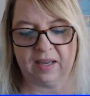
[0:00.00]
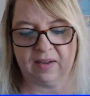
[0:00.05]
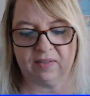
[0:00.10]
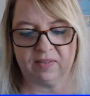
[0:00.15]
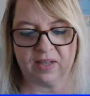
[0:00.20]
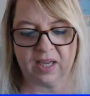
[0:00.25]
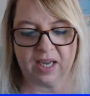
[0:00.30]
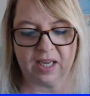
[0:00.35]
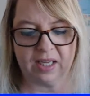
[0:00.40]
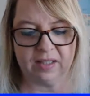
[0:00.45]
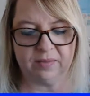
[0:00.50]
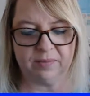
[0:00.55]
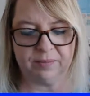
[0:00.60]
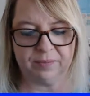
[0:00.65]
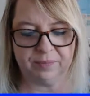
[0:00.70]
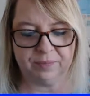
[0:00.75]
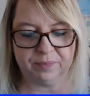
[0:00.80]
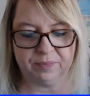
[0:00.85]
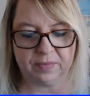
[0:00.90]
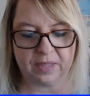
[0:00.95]
I've got
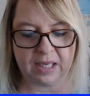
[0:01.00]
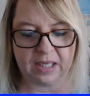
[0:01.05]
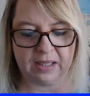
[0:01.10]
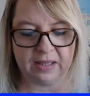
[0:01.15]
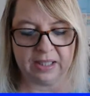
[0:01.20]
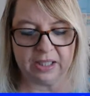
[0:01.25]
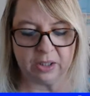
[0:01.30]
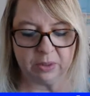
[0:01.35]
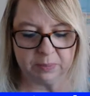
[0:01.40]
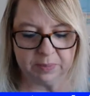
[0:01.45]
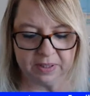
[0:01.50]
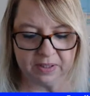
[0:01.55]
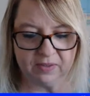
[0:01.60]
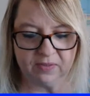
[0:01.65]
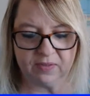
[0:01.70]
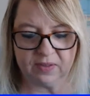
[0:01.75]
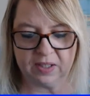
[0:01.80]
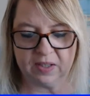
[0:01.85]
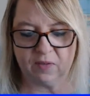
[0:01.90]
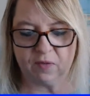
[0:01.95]
a little bit
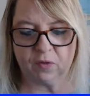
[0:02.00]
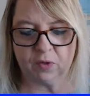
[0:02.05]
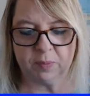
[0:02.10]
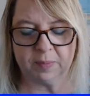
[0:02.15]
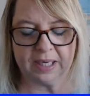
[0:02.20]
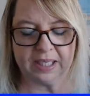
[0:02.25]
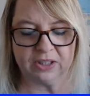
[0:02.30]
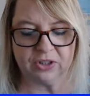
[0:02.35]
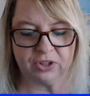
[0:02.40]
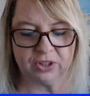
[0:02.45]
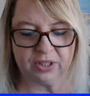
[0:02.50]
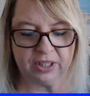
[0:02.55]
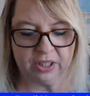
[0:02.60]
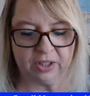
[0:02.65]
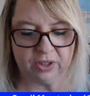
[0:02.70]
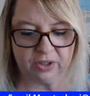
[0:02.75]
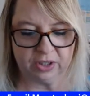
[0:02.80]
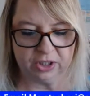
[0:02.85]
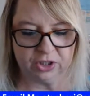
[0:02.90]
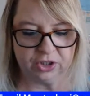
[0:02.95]
of information
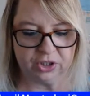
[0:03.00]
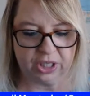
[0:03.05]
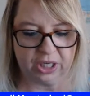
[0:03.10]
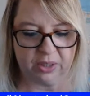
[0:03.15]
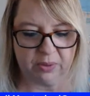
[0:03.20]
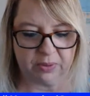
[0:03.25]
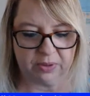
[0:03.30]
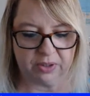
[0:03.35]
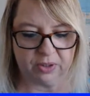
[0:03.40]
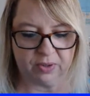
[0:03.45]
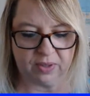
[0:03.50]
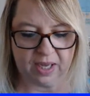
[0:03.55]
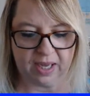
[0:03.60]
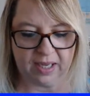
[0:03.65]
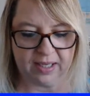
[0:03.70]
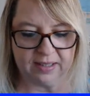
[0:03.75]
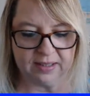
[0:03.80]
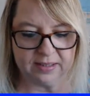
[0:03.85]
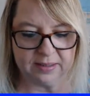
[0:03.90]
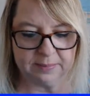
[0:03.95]
here to share with you
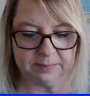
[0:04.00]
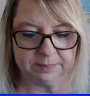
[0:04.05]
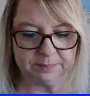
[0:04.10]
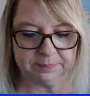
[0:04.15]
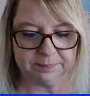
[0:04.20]
guys.